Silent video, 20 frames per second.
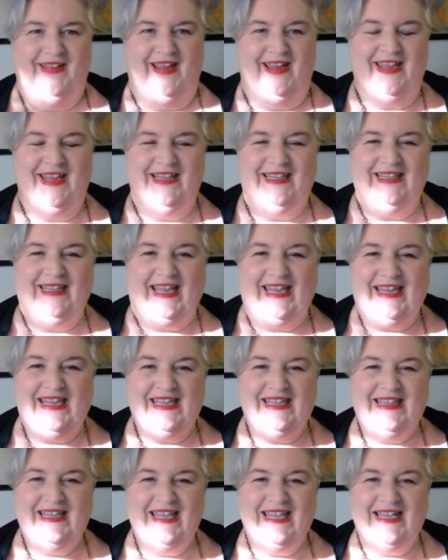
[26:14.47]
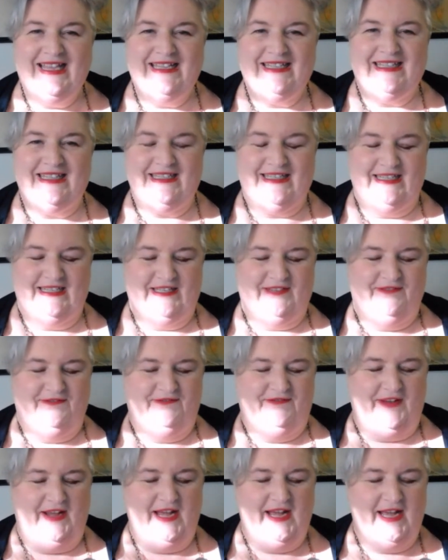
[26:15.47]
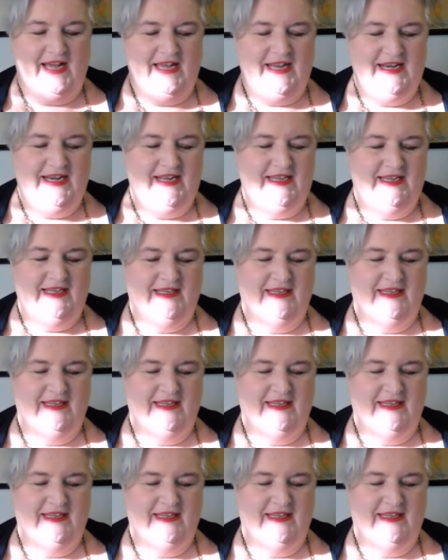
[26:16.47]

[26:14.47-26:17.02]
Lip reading: Are you liking this? Is this fun?